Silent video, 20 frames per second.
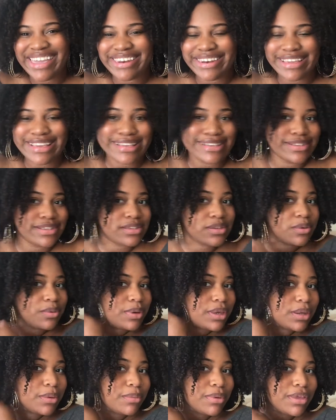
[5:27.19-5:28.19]
it is
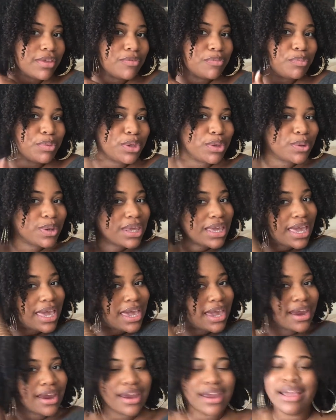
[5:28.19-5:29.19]
Queen Weave Beauty
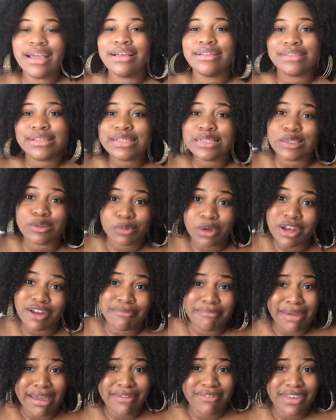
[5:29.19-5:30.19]
Hair. This is one
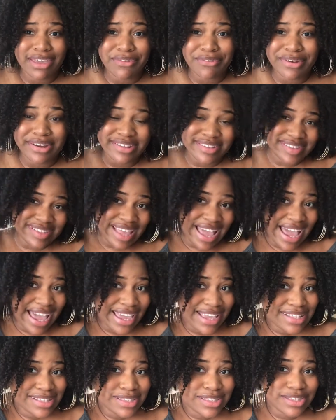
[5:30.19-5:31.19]
of my favorites.
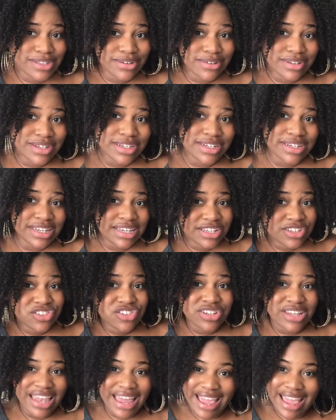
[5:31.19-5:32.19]
I installed it in
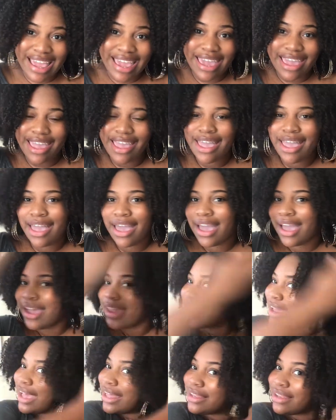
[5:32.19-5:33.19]
July
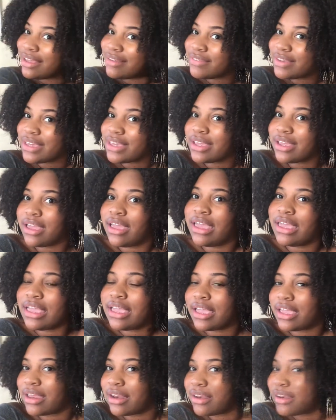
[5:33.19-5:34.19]
and I love it.
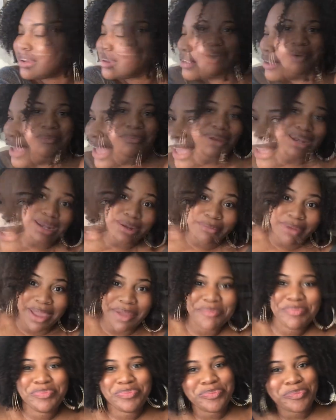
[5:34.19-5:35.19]
And But anyway,
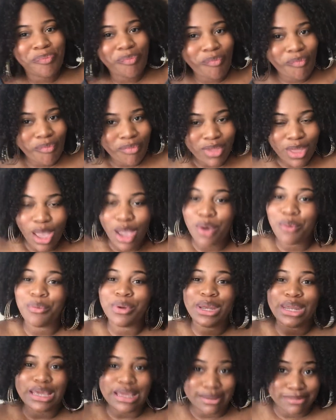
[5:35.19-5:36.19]

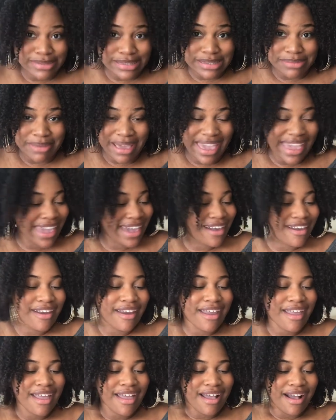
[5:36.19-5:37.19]
when it comes to my hair,
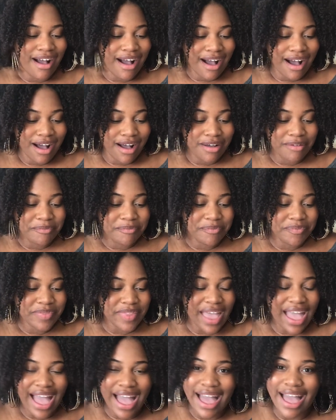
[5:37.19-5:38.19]
um,
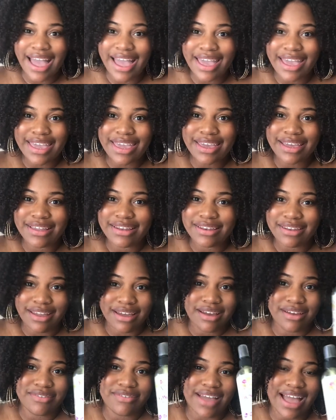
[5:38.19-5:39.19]
I
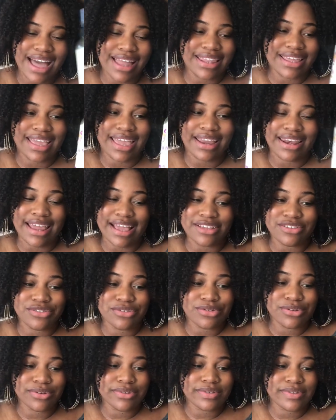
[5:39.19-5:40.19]
love Alikay
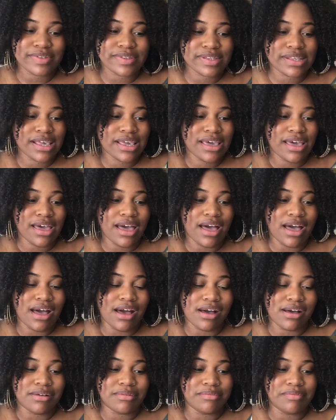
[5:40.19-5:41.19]
Naturals
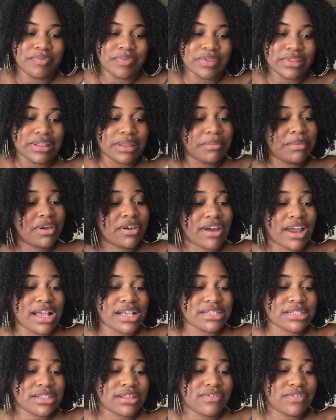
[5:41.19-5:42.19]
um,
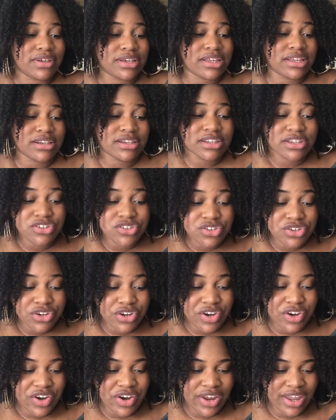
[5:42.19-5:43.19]
lemongrass leave-in
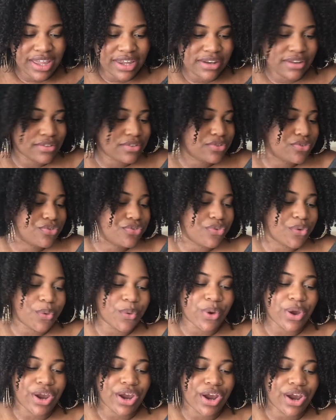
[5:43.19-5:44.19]
conditioner and it's
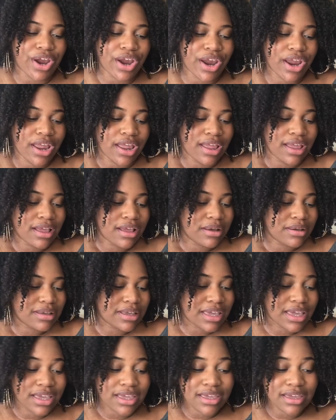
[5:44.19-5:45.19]
for
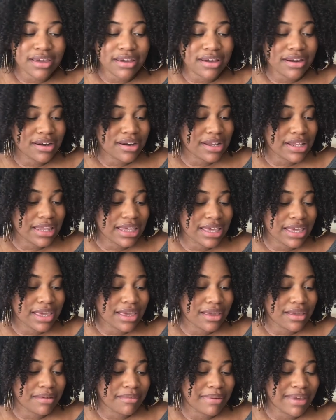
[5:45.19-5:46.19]
kinky,
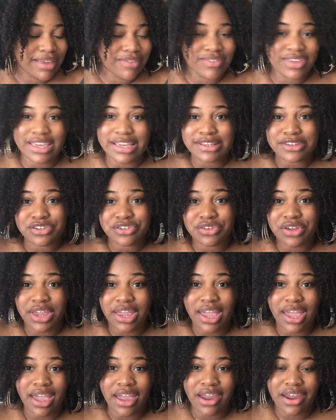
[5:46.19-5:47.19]
curly, wavy, and
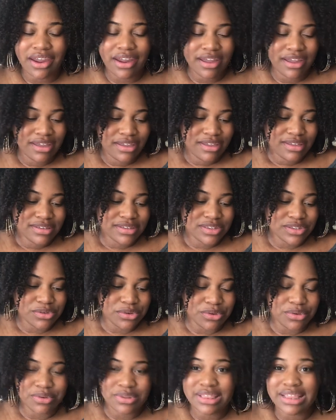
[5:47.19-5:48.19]
straight hair.
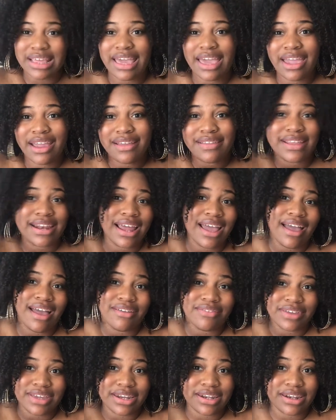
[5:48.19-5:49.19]
So the hair that I
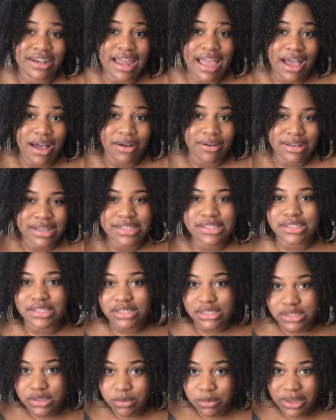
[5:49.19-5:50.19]
have in now, because this
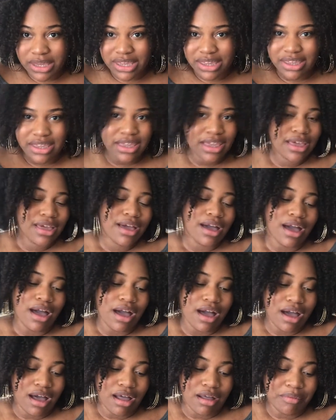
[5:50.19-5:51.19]
is a wig,
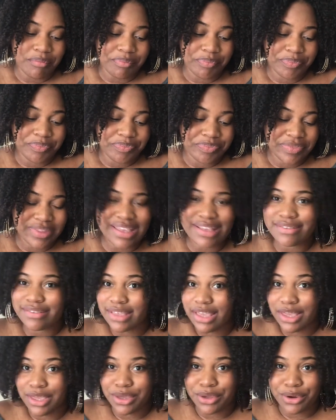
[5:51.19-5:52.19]
um, is
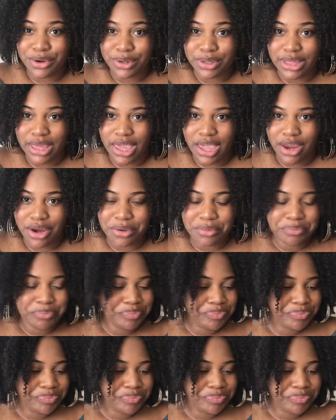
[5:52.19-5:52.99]
kinky curly hair.